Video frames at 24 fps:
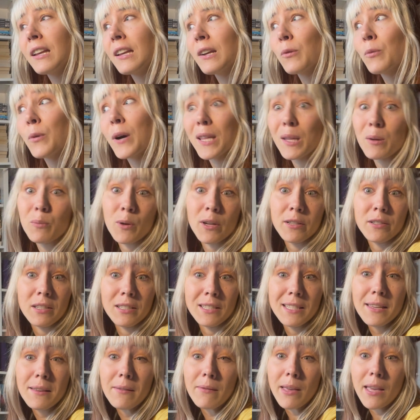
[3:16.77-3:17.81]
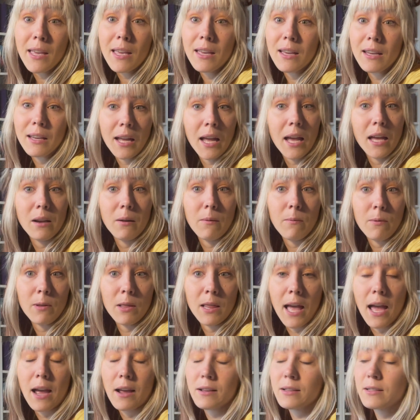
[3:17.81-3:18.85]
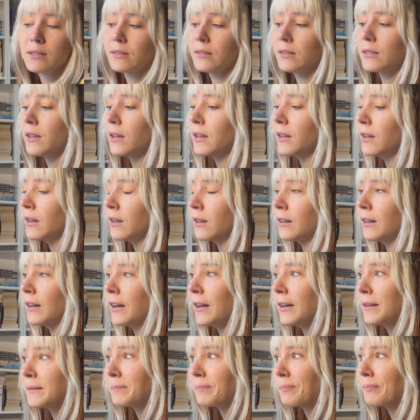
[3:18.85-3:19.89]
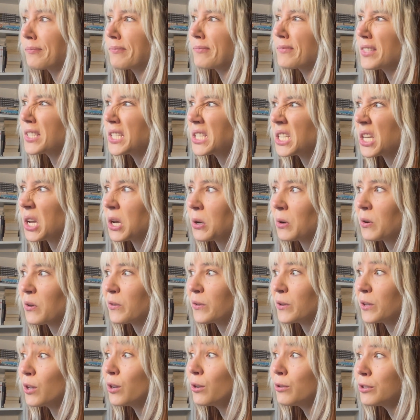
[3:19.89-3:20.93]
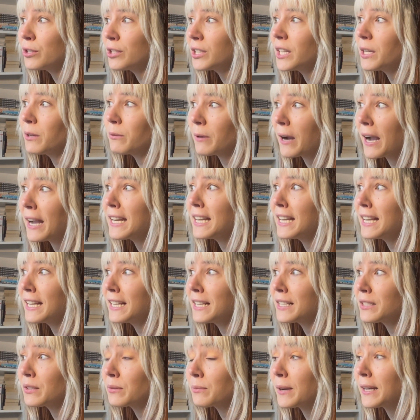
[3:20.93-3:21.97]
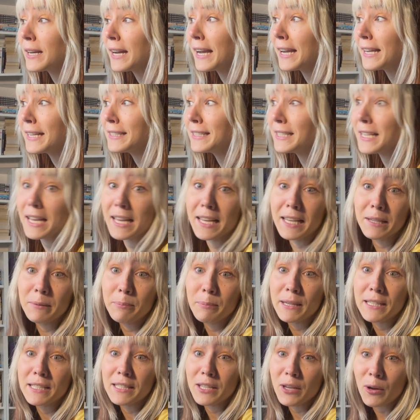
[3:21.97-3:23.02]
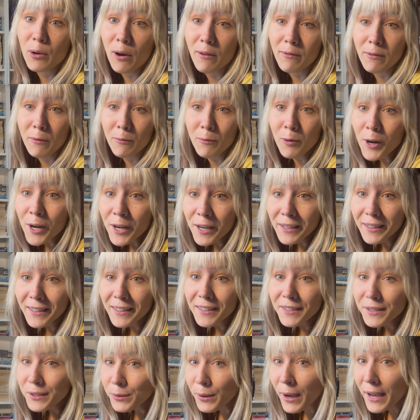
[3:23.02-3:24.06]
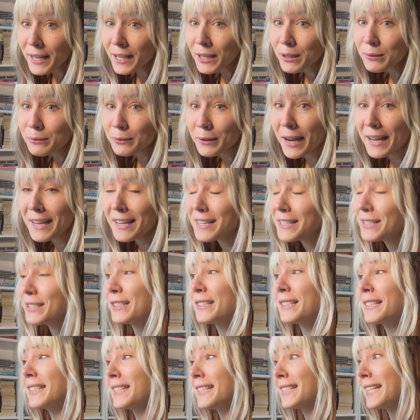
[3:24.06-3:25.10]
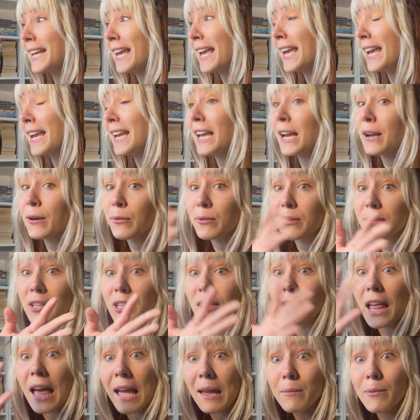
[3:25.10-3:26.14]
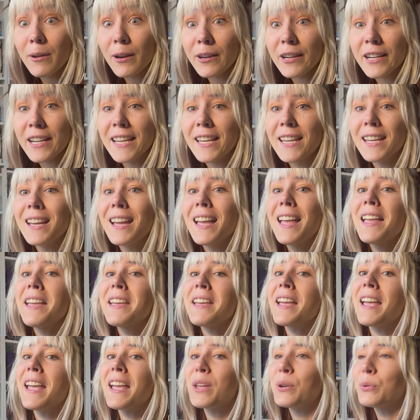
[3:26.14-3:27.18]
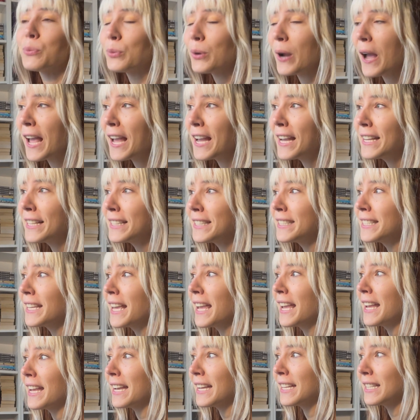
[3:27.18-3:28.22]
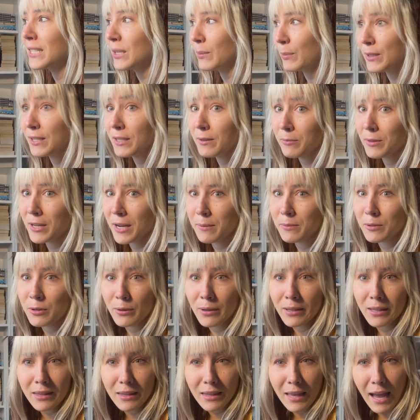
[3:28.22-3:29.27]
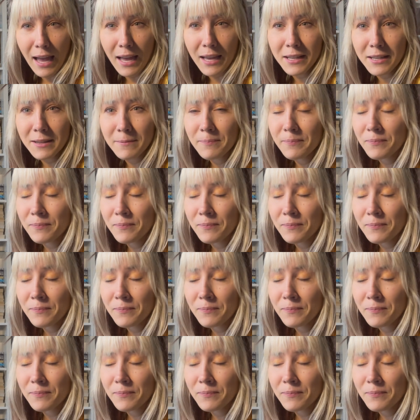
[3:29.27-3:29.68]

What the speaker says: while I'm watching TV and kind of relax. So usually writing is when I take PTO off of work so I can write during the day. I go to the library and write and spend some time doing that